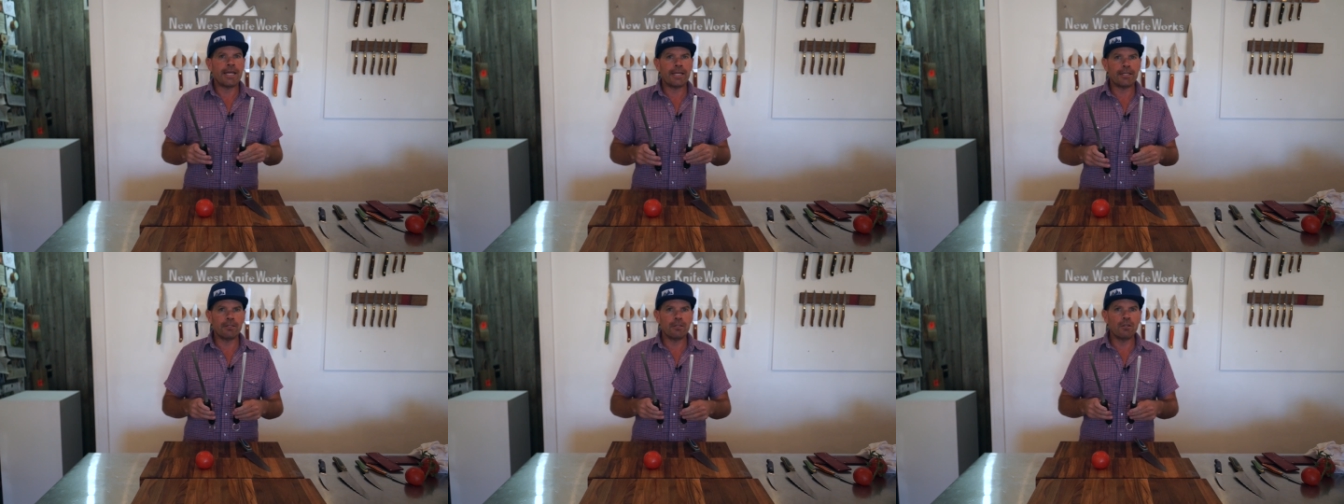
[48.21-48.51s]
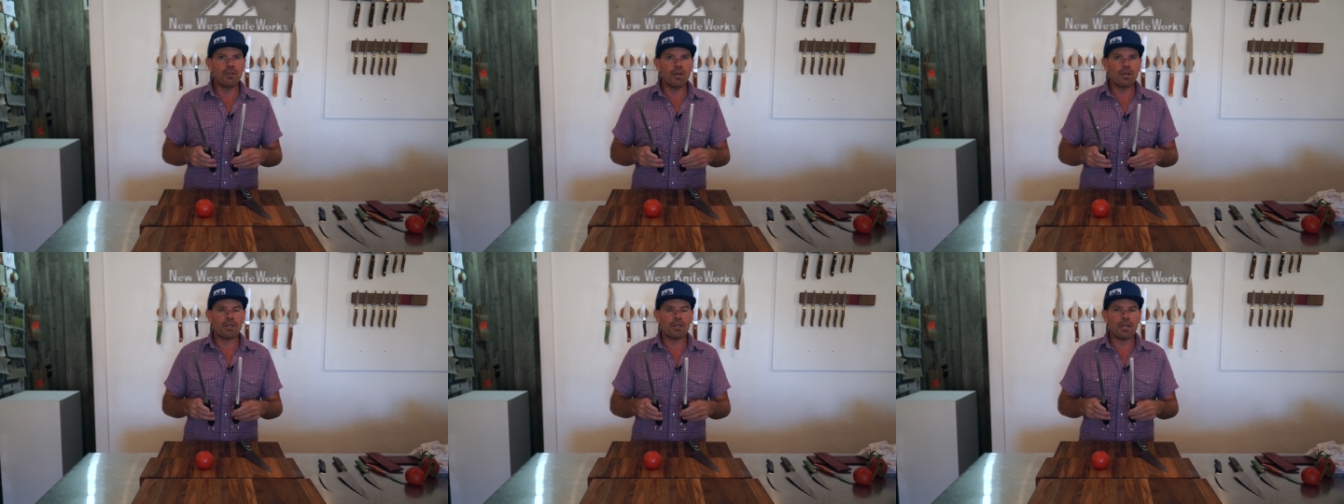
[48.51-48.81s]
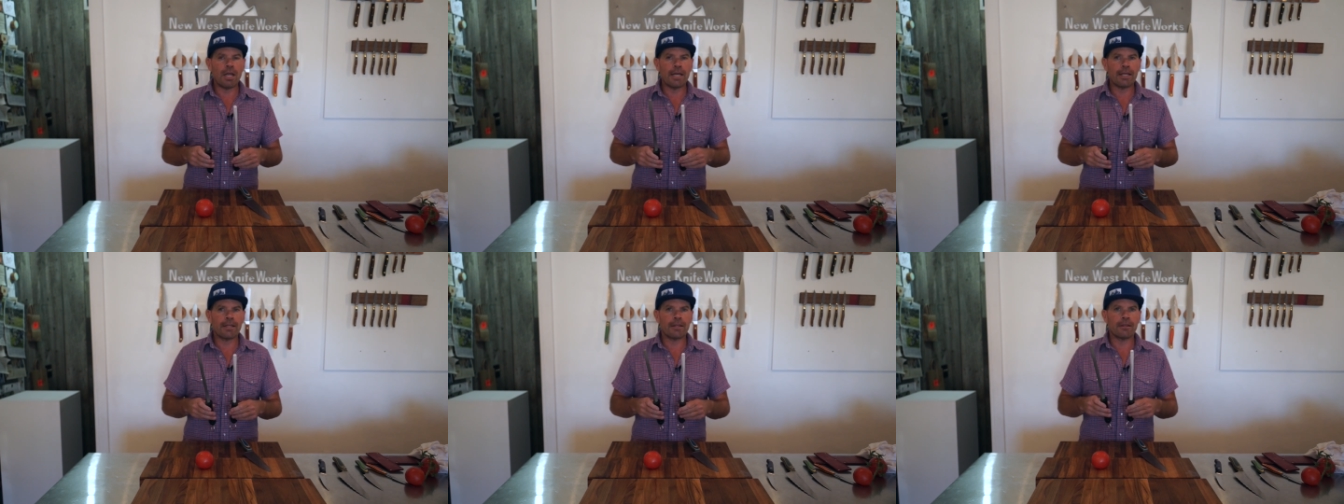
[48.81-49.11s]
They look
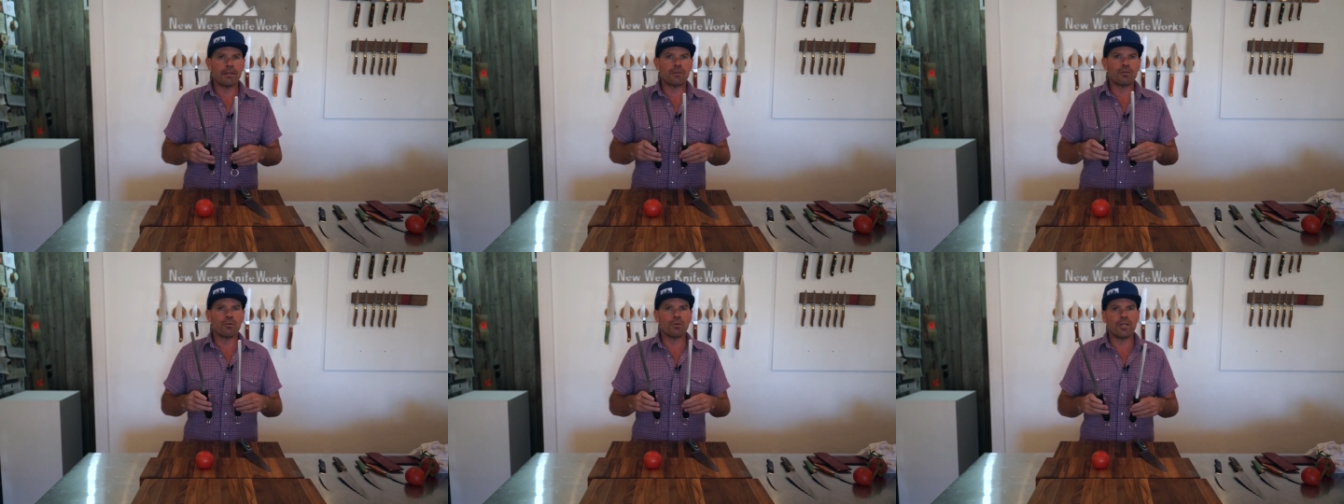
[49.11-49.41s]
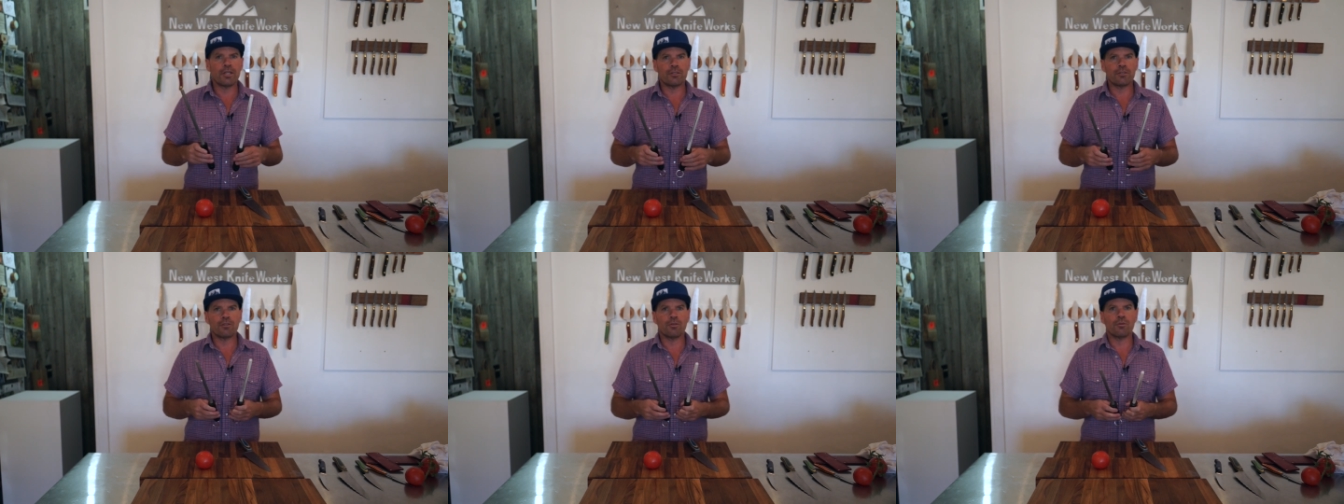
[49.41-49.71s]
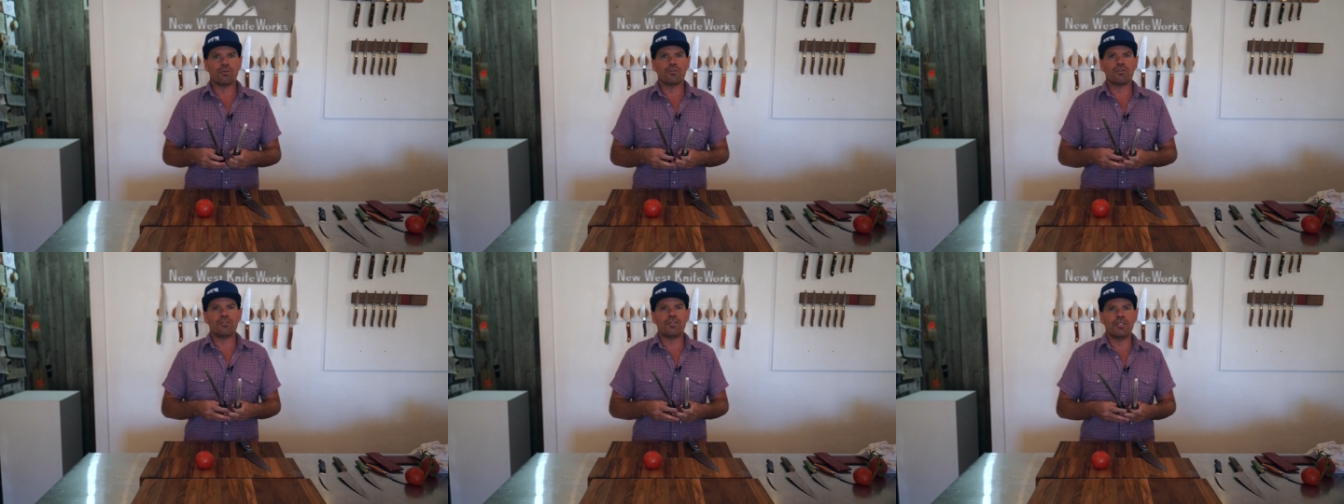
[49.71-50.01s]
like the
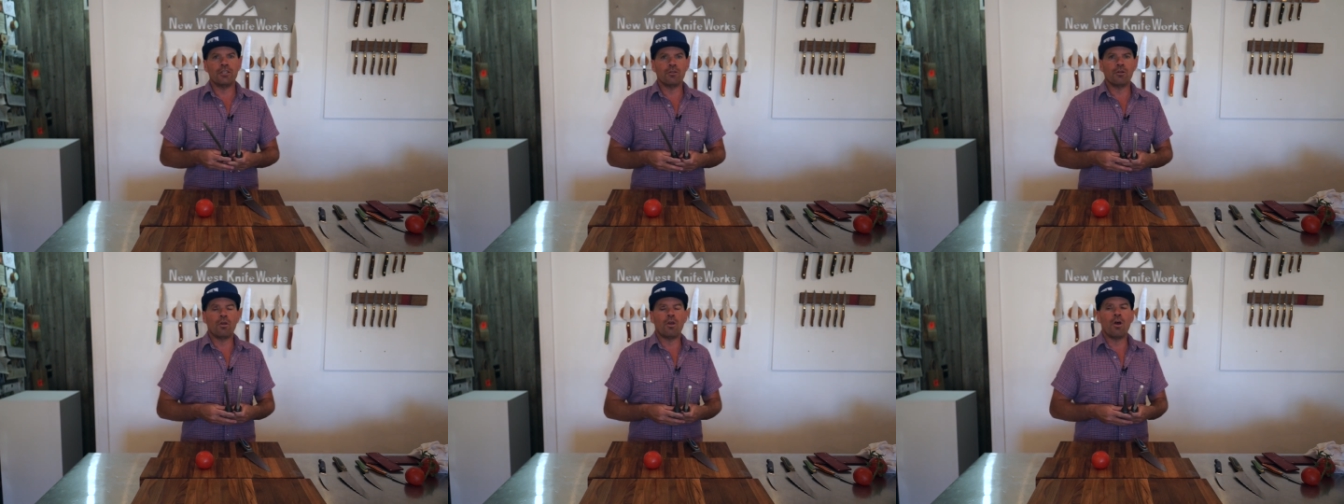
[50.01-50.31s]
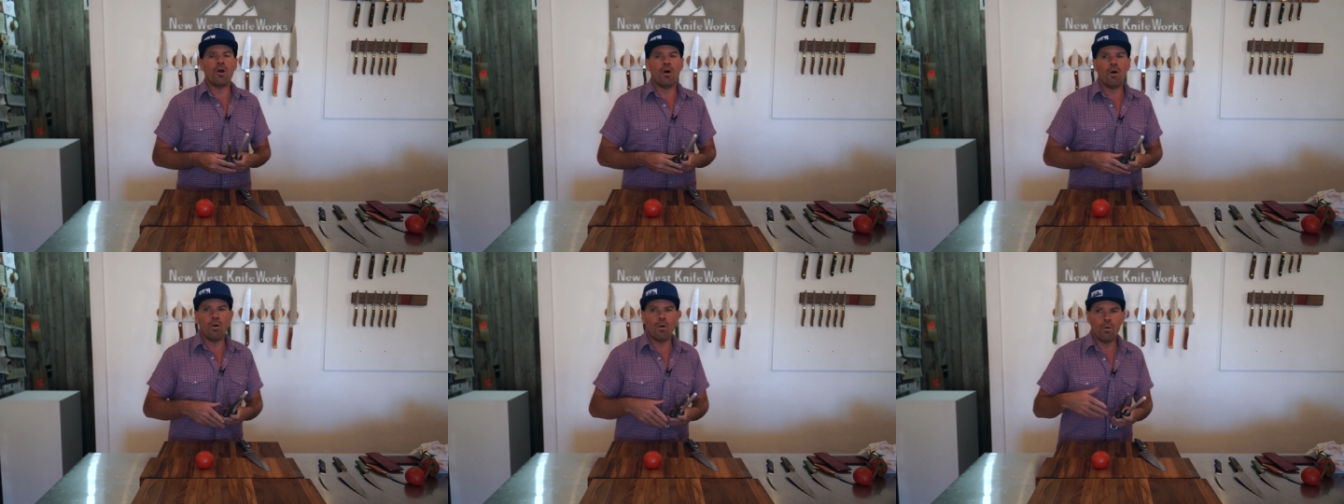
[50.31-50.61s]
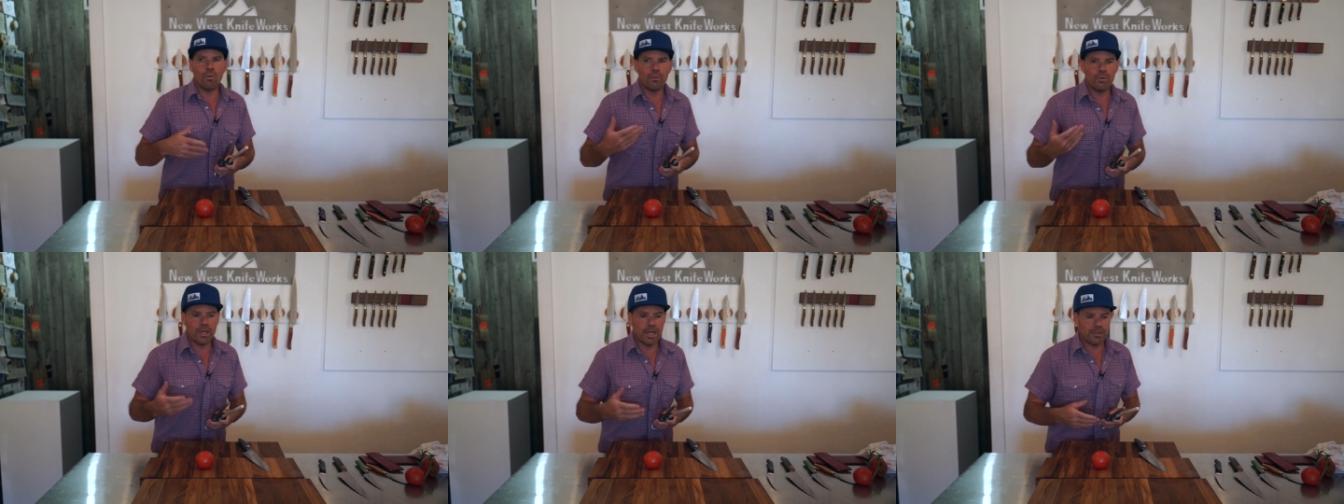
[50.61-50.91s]
traditional steel
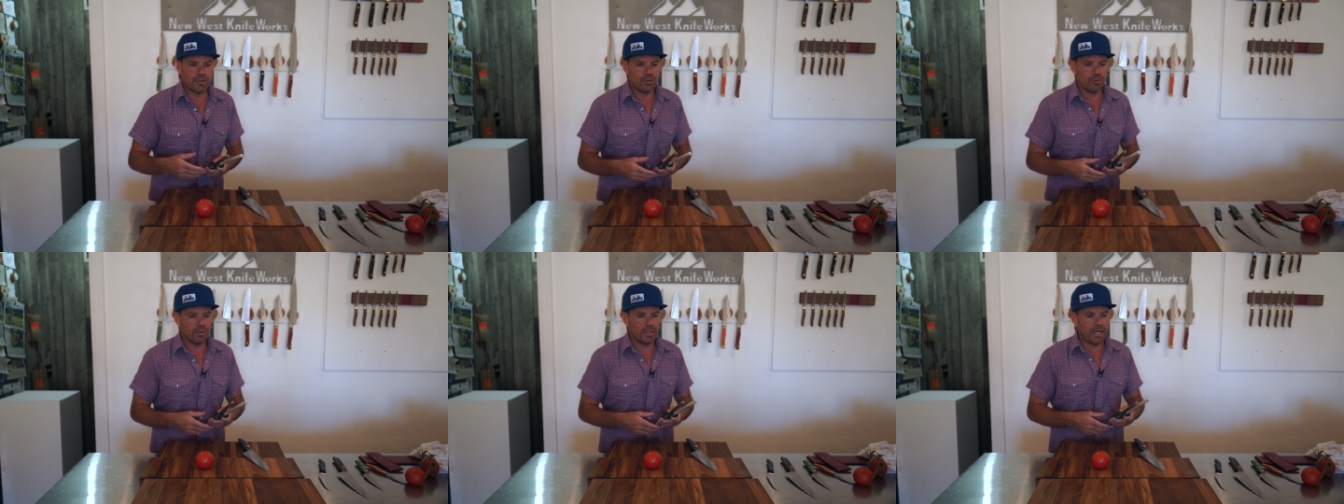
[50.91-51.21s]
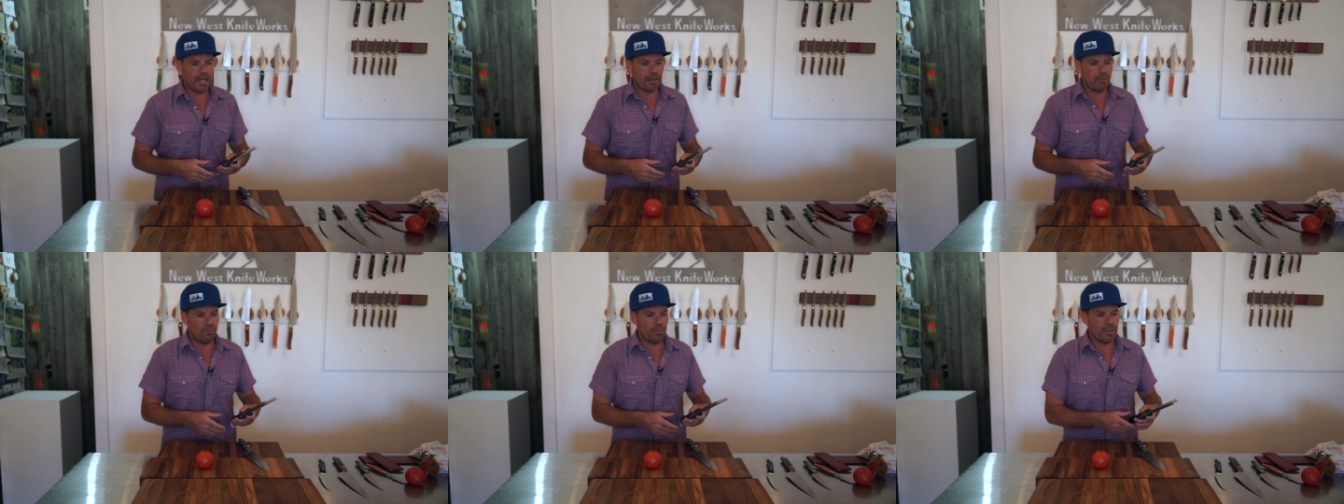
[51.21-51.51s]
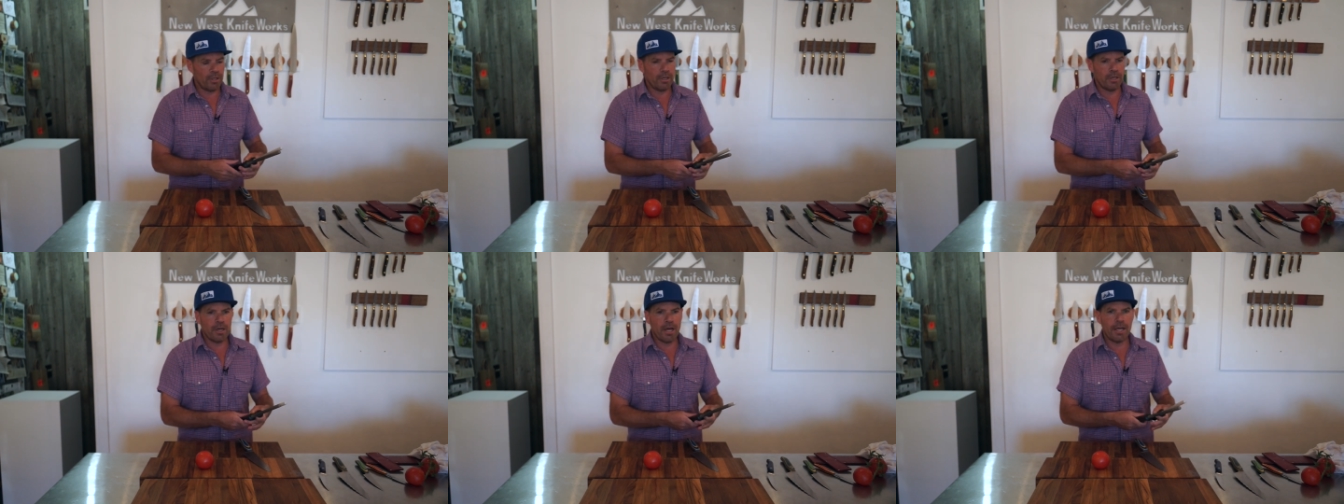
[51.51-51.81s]
hone that you get
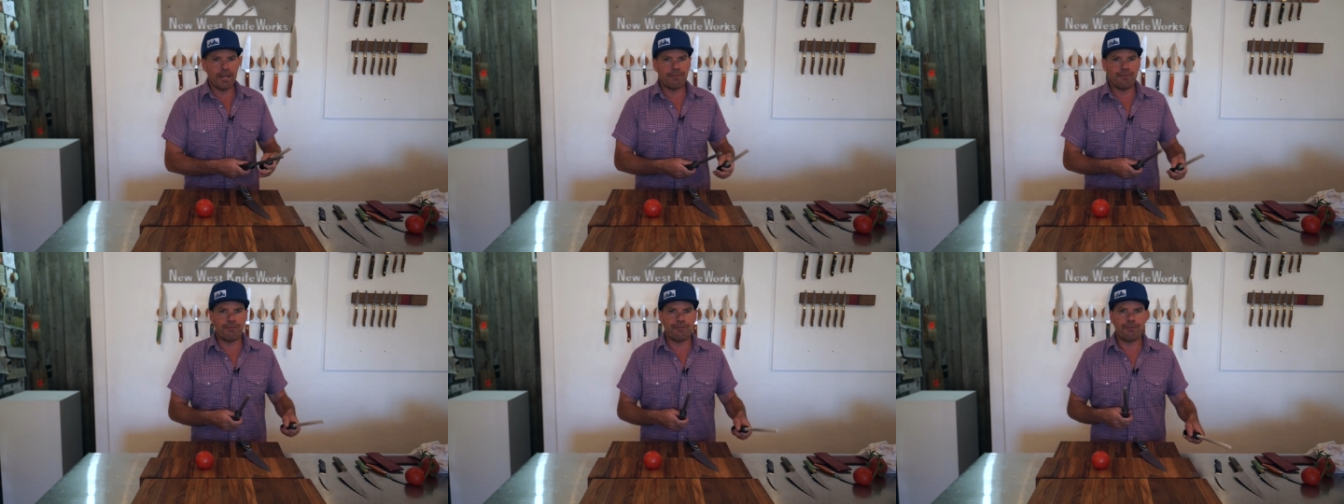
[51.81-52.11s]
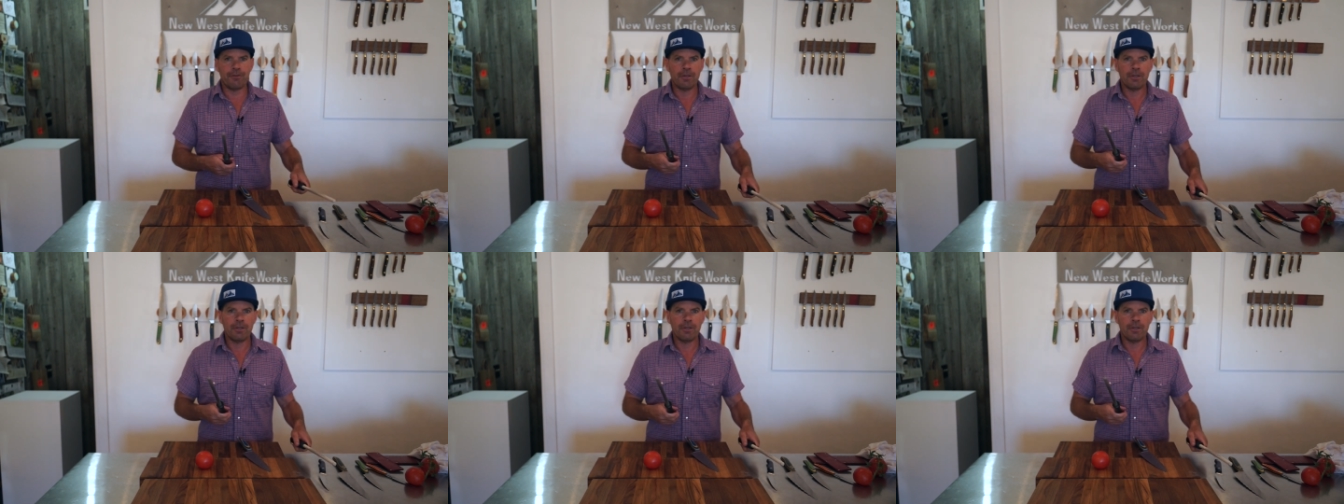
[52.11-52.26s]
with a knife